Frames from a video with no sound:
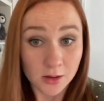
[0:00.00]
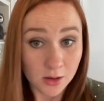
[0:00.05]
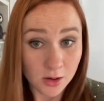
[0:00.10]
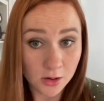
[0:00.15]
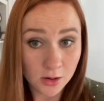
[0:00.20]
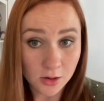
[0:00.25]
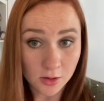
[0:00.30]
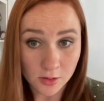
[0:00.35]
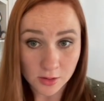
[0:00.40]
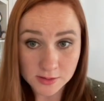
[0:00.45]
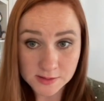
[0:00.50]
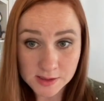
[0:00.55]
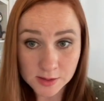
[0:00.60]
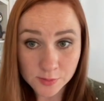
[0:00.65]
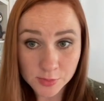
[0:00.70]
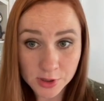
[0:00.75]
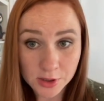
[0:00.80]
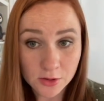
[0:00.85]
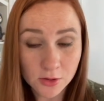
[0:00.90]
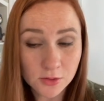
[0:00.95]
Oh,
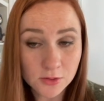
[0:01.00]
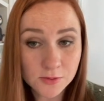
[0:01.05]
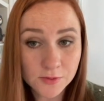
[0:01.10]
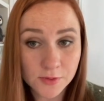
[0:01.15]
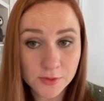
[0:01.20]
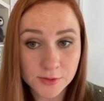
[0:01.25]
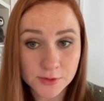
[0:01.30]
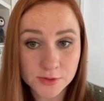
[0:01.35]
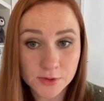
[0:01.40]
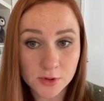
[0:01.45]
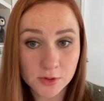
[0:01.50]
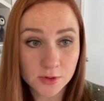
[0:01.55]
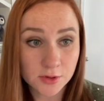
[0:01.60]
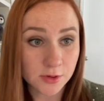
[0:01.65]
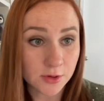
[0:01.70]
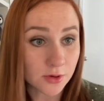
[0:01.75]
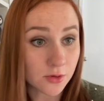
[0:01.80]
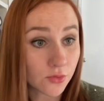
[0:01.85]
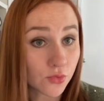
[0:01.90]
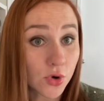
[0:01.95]
somebody called their
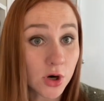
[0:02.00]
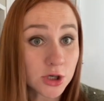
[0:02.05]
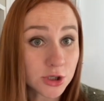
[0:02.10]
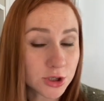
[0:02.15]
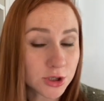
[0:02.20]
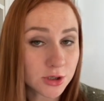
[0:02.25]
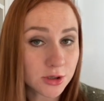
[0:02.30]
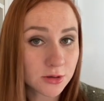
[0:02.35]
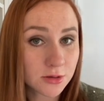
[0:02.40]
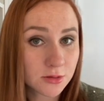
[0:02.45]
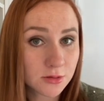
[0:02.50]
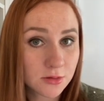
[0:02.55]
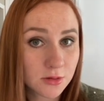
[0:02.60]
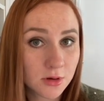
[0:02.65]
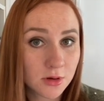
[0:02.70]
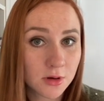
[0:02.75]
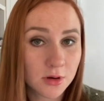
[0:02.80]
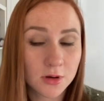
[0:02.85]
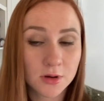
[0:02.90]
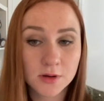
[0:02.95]
daughter Russia.
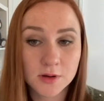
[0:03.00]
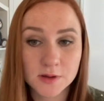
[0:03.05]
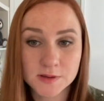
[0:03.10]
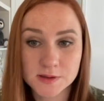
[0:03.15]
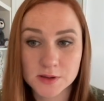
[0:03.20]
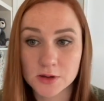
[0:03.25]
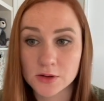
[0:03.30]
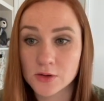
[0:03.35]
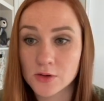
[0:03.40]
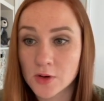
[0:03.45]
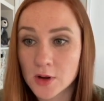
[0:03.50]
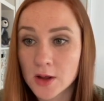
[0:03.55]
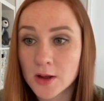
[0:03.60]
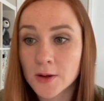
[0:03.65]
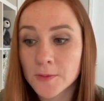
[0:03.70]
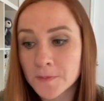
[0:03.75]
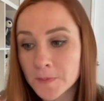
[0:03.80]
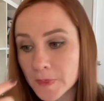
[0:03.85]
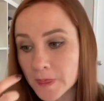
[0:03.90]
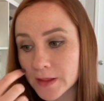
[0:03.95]
So,
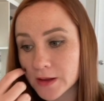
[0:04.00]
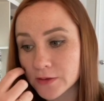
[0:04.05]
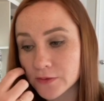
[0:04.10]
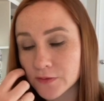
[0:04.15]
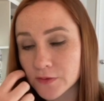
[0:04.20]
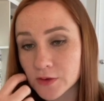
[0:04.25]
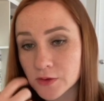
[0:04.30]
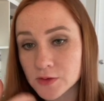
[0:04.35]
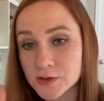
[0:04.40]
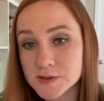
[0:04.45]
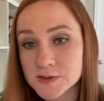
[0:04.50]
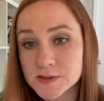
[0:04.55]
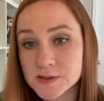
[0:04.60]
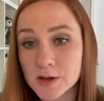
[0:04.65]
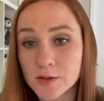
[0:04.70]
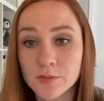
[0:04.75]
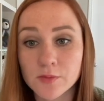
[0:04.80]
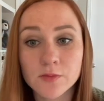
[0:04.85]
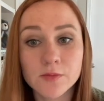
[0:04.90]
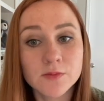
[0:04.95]
if there is
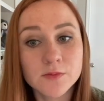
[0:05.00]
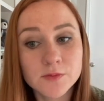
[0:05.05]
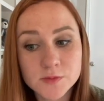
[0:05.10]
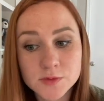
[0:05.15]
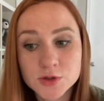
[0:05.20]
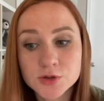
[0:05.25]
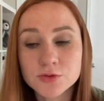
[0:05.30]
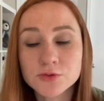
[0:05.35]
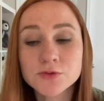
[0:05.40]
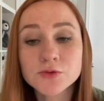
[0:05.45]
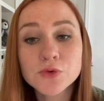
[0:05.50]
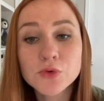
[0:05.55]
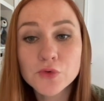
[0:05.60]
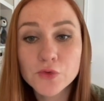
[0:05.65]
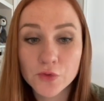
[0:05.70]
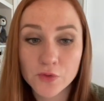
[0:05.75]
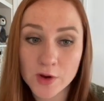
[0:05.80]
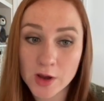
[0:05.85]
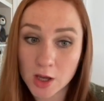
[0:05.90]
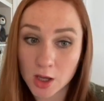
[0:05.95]
some true
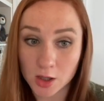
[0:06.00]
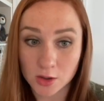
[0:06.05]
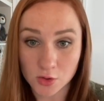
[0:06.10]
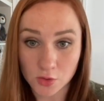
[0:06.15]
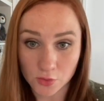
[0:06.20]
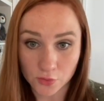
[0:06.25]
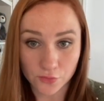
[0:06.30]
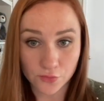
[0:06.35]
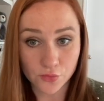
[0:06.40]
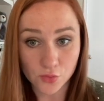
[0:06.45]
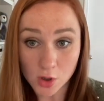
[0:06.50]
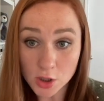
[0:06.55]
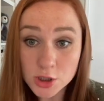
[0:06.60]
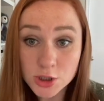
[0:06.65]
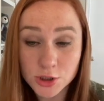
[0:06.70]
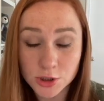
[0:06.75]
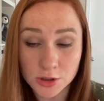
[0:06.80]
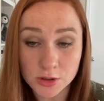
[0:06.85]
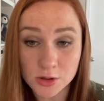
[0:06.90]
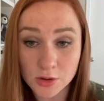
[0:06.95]
fan of
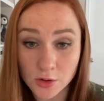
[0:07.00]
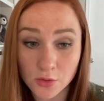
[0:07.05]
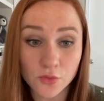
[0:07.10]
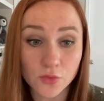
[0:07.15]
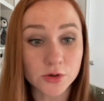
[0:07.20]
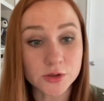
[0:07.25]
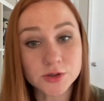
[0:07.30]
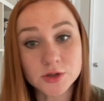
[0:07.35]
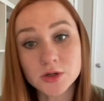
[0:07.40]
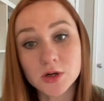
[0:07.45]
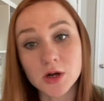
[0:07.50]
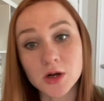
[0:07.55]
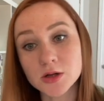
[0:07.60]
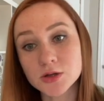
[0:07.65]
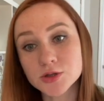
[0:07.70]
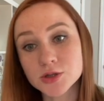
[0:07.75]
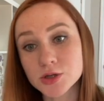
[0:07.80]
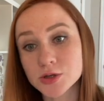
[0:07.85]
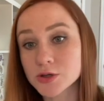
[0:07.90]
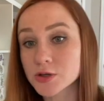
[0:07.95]
Russia and Russian
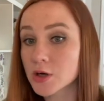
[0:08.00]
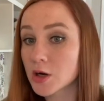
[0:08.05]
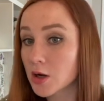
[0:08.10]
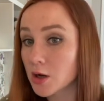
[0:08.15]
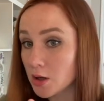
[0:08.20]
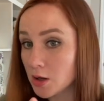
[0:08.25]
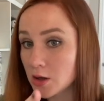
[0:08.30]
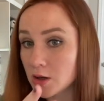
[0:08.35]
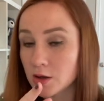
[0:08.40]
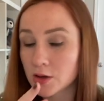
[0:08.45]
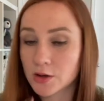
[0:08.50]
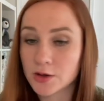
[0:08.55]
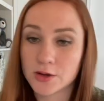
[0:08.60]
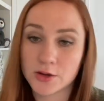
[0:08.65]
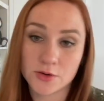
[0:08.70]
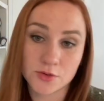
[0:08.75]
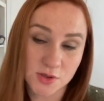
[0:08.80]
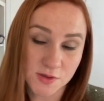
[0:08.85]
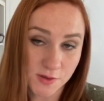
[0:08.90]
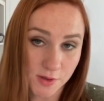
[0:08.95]
culture,
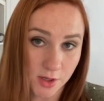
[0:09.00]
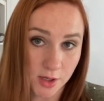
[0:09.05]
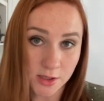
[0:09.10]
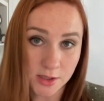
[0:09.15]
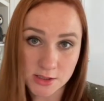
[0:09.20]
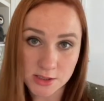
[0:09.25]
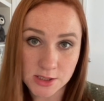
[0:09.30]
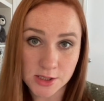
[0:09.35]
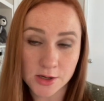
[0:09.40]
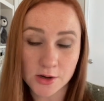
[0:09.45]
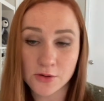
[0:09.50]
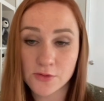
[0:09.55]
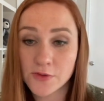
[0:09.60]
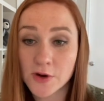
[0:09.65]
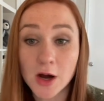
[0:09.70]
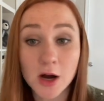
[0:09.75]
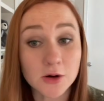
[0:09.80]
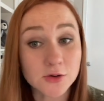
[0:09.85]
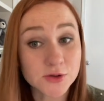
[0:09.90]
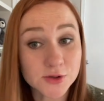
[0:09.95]
here is the idea of
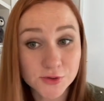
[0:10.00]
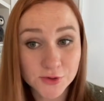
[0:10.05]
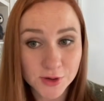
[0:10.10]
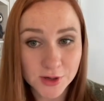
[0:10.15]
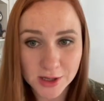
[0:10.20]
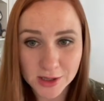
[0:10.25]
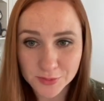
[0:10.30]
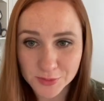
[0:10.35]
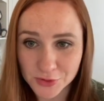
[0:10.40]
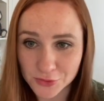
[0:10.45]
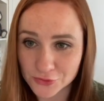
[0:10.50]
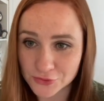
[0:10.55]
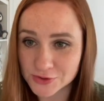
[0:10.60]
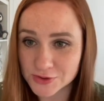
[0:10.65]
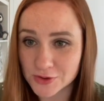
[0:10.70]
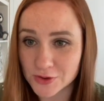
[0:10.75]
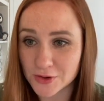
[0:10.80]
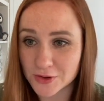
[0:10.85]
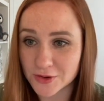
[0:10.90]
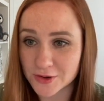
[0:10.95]
how to name your
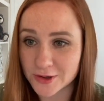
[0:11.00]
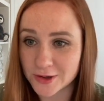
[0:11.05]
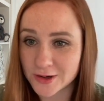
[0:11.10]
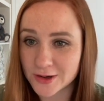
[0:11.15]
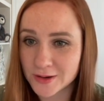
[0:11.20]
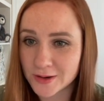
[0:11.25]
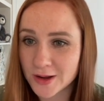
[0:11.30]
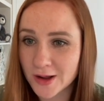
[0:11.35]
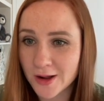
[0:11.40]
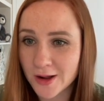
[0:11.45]
daughter.